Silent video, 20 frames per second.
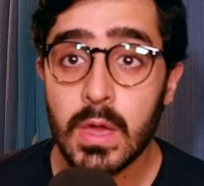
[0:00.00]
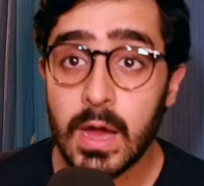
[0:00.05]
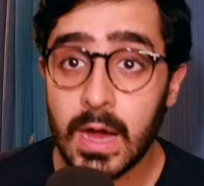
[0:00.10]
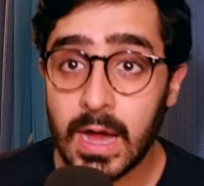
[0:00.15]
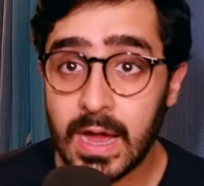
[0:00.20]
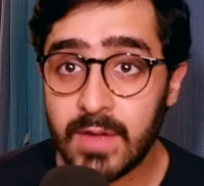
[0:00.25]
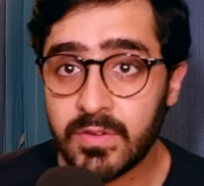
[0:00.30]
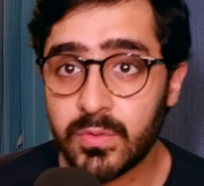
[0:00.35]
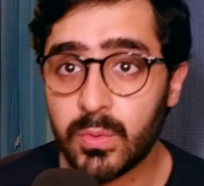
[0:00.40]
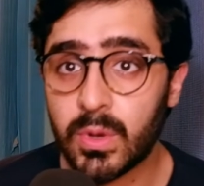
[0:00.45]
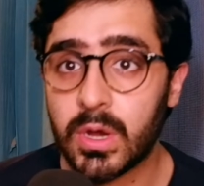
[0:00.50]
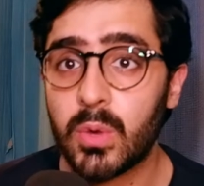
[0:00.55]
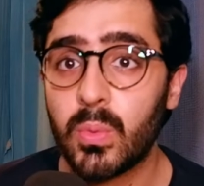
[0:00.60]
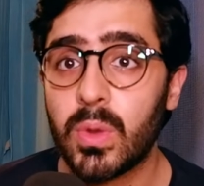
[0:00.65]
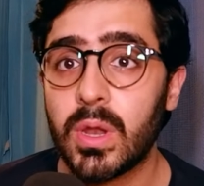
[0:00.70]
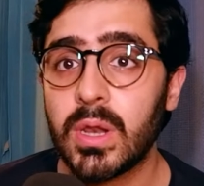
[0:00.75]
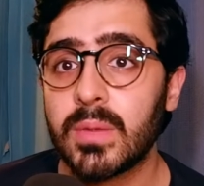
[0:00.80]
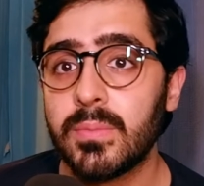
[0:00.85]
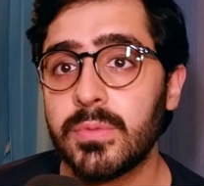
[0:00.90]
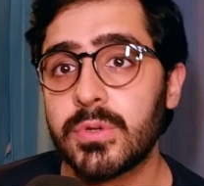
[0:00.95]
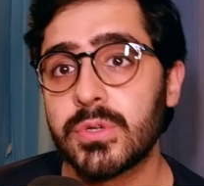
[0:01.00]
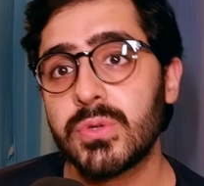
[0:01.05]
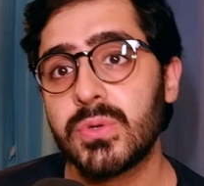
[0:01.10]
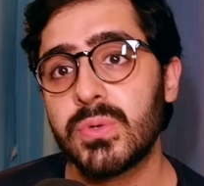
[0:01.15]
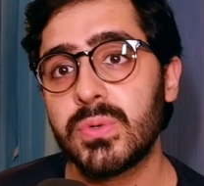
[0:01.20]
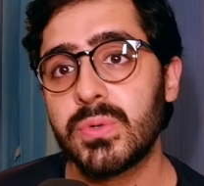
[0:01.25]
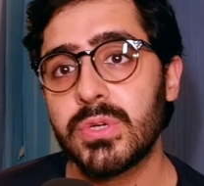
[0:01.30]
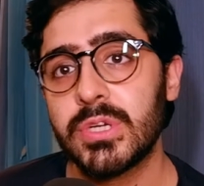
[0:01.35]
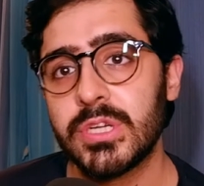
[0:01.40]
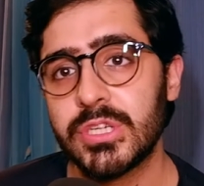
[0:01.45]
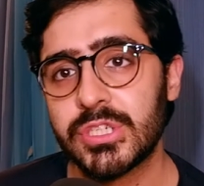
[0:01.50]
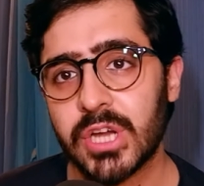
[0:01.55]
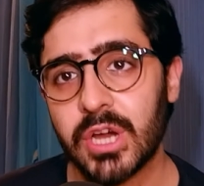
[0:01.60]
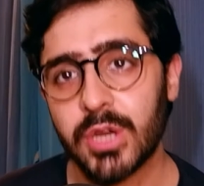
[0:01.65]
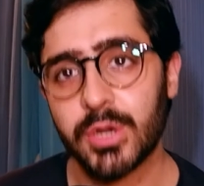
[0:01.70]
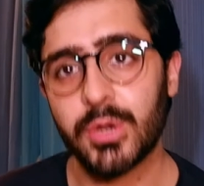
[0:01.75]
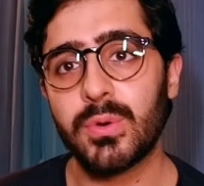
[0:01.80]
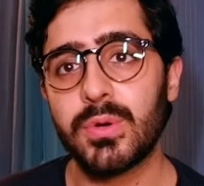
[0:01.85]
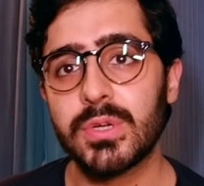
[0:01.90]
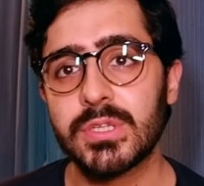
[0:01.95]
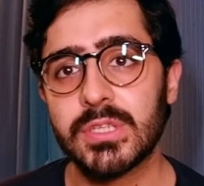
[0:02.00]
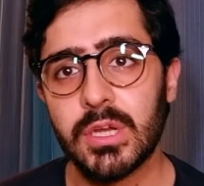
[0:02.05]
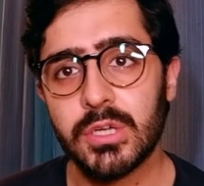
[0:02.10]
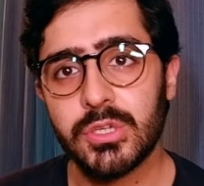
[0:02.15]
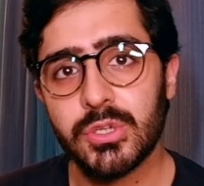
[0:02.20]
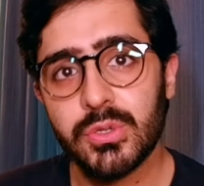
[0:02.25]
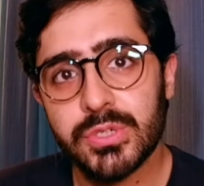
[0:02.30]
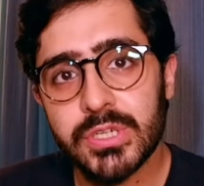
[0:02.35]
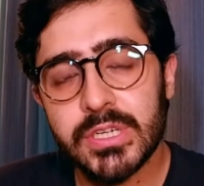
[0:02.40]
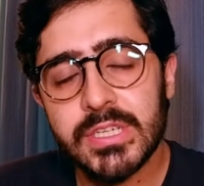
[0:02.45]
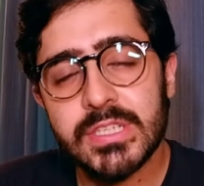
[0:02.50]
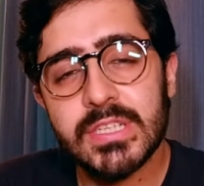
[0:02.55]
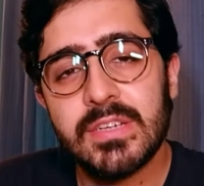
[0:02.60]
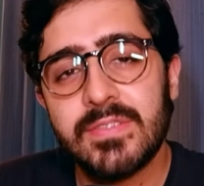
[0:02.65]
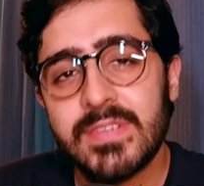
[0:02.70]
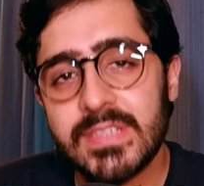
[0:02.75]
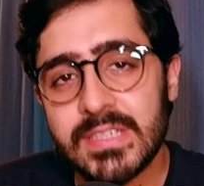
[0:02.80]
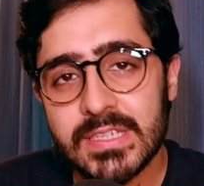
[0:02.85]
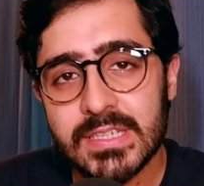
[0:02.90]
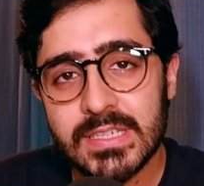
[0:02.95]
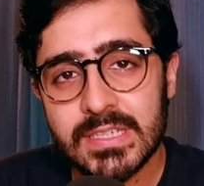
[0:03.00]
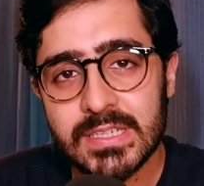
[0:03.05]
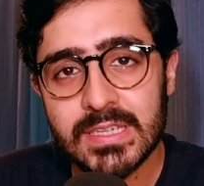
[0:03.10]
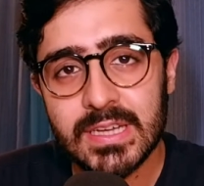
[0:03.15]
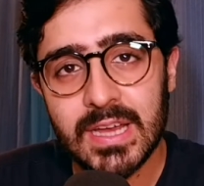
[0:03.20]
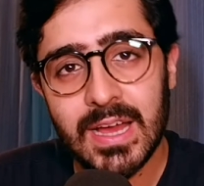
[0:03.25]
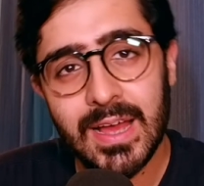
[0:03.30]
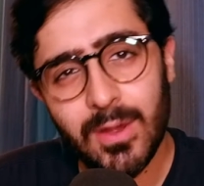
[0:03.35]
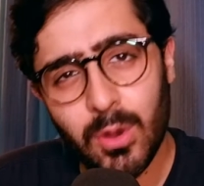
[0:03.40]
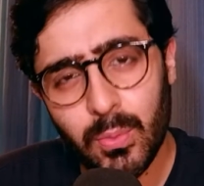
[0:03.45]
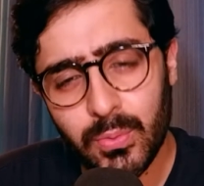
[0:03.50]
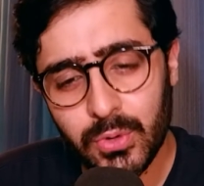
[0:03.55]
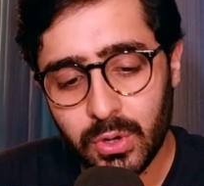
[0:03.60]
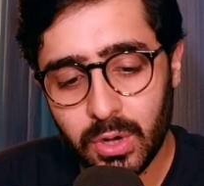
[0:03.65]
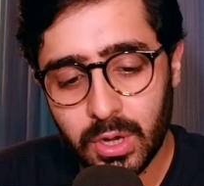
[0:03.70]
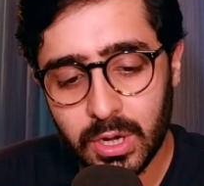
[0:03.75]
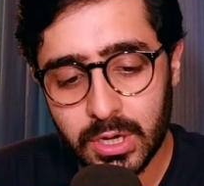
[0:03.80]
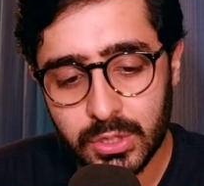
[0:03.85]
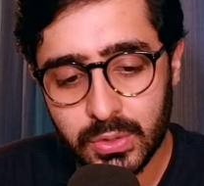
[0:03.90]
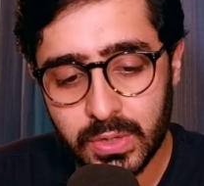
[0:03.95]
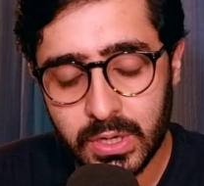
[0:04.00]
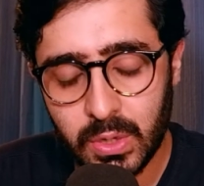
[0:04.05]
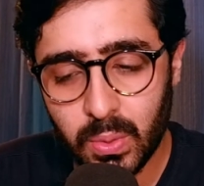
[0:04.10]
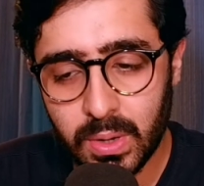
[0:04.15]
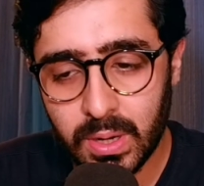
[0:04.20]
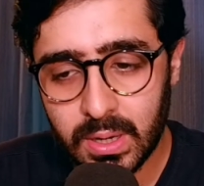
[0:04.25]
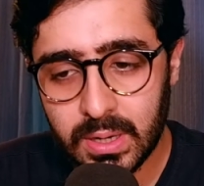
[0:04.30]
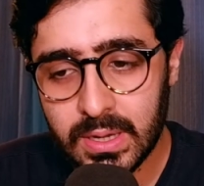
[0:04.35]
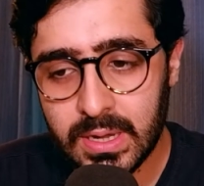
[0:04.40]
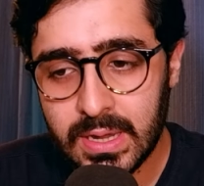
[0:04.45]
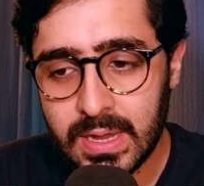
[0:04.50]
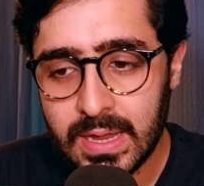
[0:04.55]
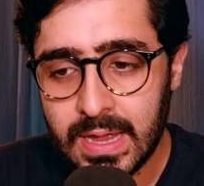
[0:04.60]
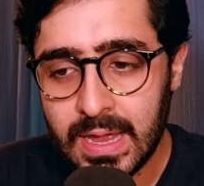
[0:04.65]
Hi everyone, welcome to Ishan Khosla Tutoring Services. I hope you all are doing well.